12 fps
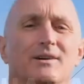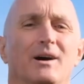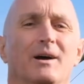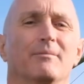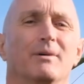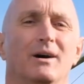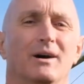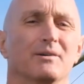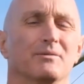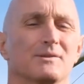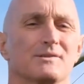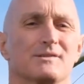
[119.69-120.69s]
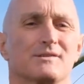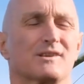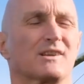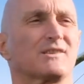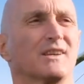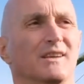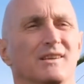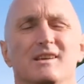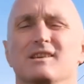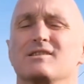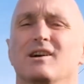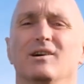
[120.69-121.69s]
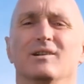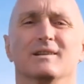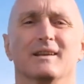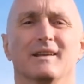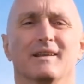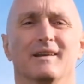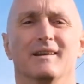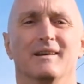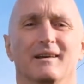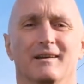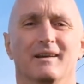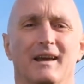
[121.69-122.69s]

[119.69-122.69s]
time, I was 16 years old and an